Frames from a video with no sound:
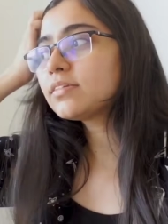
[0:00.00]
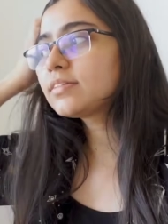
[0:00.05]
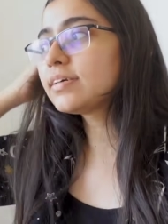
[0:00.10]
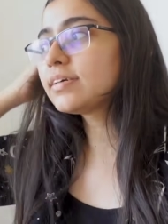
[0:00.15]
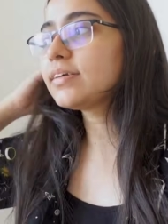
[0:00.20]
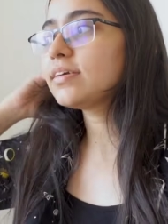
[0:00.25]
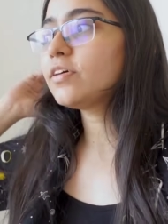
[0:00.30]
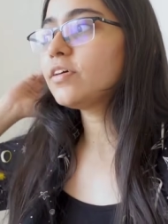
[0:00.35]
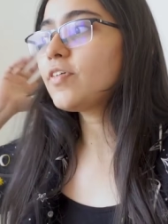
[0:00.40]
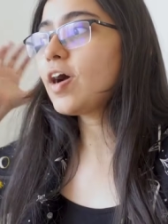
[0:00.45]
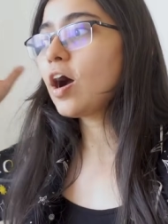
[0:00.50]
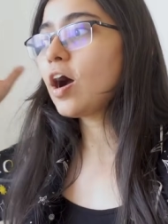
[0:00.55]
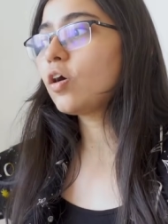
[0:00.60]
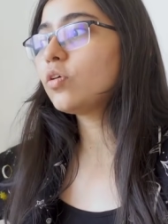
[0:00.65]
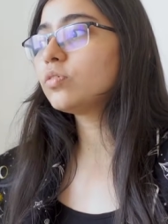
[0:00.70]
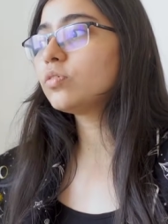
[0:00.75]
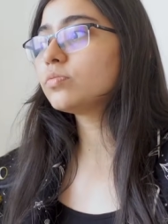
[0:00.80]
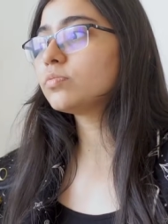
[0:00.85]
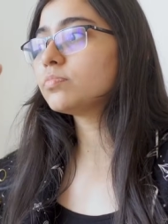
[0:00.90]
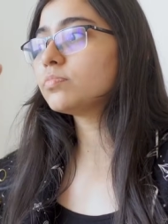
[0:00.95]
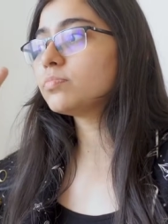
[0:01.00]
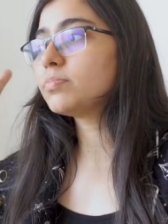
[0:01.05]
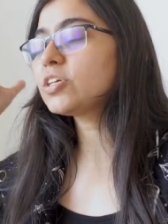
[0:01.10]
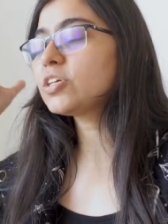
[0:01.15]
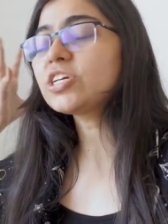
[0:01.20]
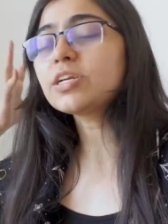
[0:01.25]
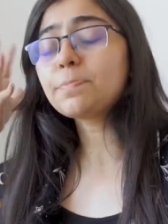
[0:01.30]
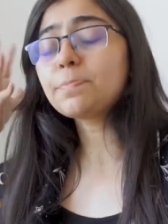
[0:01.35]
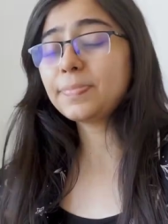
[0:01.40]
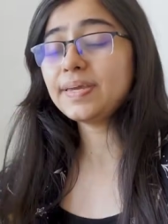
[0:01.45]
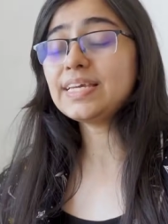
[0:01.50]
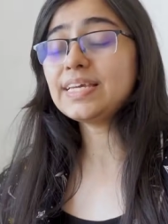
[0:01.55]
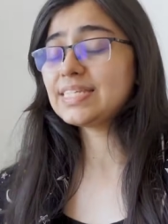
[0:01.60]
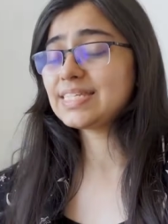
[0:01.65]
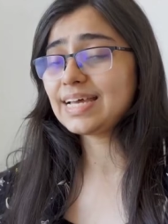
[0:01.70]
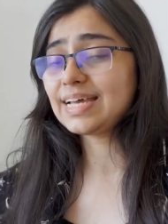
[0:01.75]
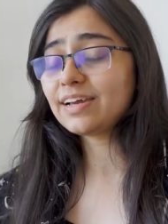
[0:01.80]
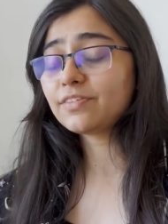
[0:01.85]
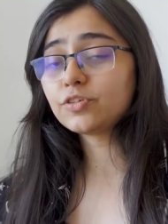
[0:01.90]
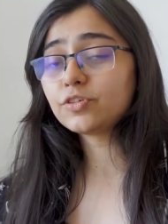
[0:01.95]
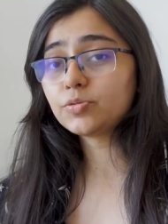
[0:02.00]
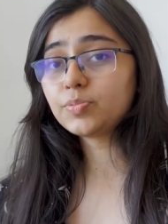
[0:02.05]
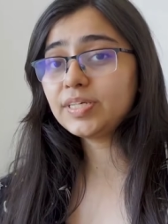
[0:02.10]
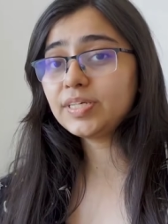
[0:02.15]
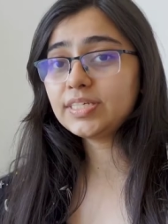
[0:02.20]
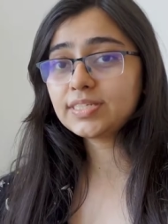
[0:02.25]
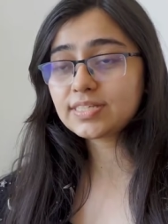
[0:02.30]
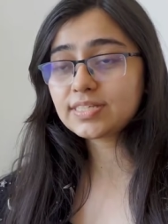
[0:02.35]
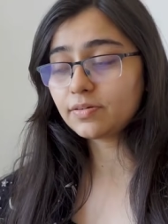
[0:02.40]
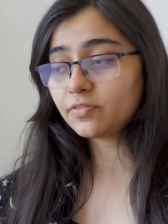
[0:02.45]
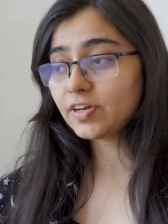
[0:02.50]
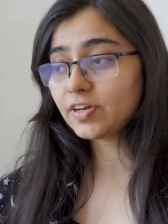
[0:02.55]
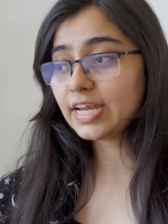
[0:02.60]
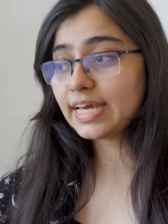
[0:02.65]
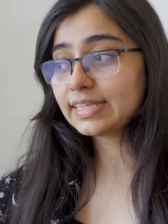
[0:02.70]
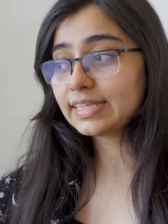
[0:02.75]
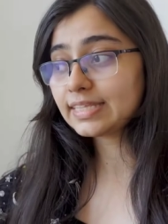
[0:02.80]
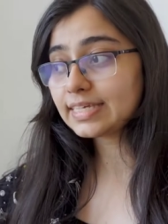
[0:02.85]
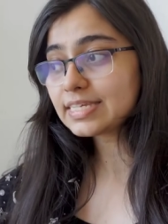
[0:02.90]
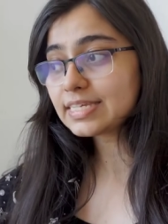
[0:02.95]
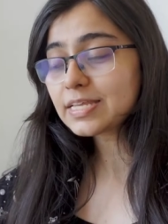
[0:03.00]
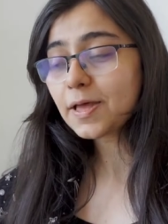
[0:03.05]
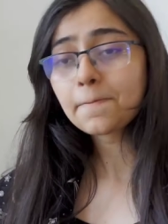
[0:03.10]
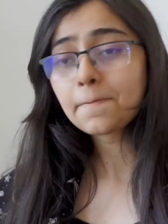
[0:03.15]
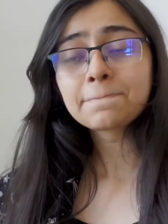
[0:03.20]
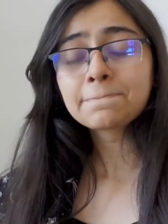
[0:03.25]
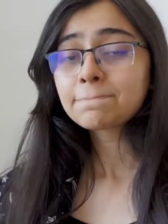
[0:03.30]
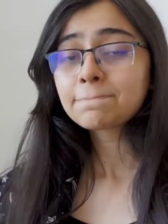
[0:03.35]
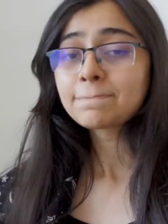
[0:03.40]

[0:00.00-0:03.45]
thinking of how much at peace I would be somewhere like this,